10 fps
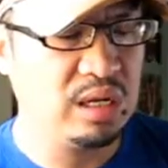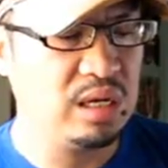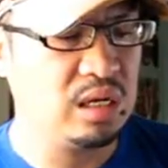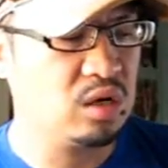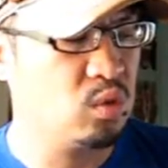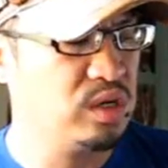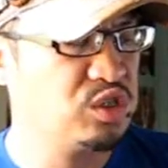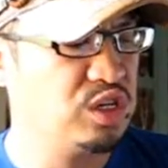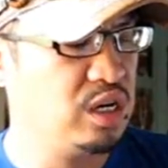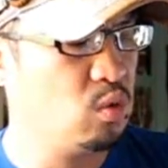really
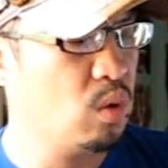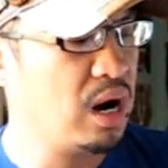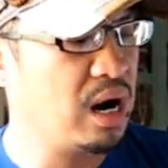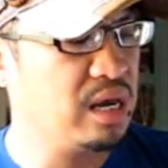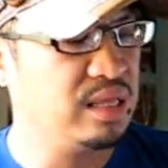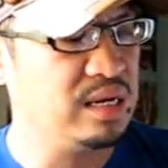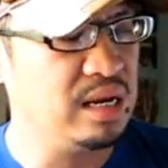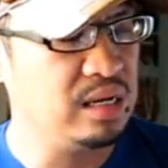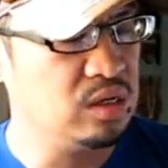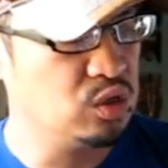questioning why they
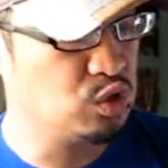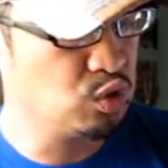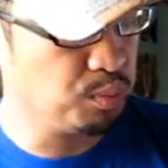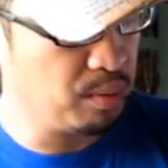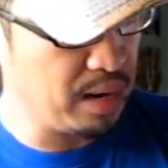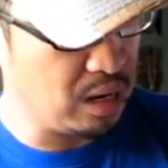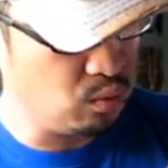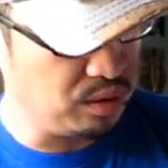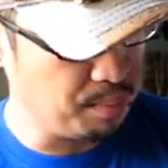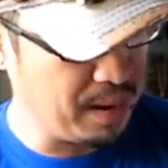did
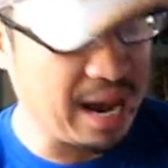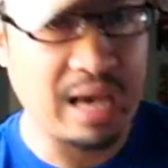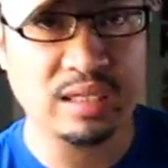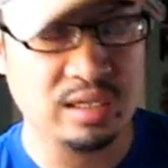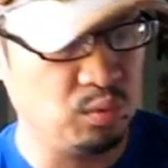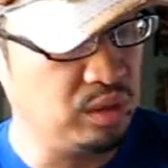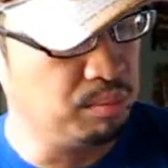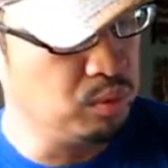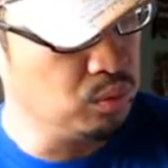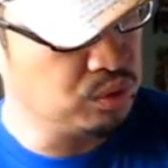Superman with the pants and
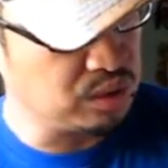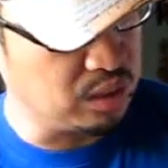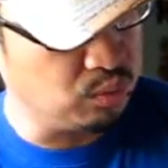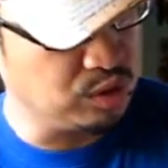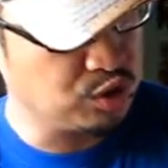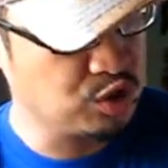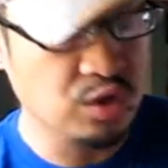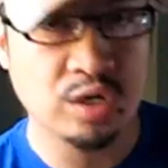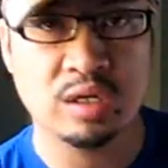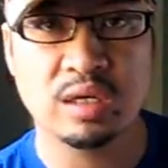with the boots and with the
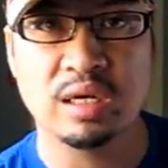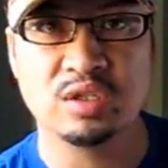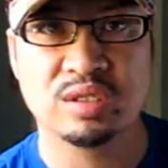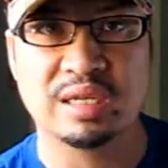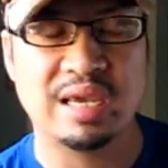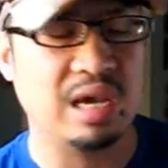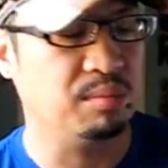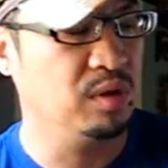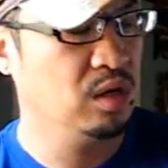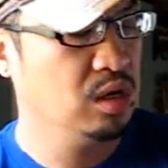shirt and just the
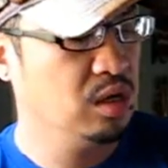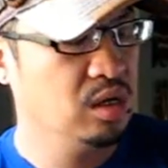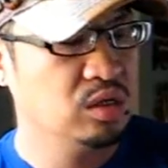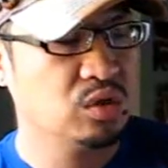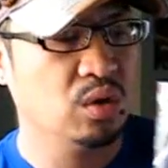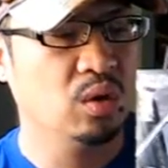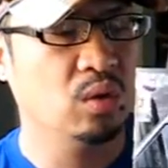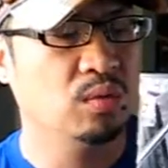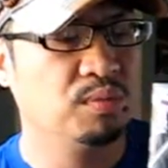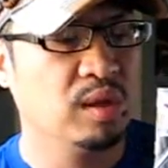cape.
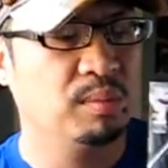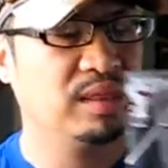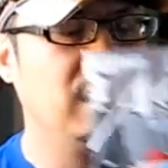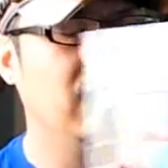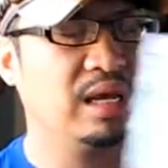So, but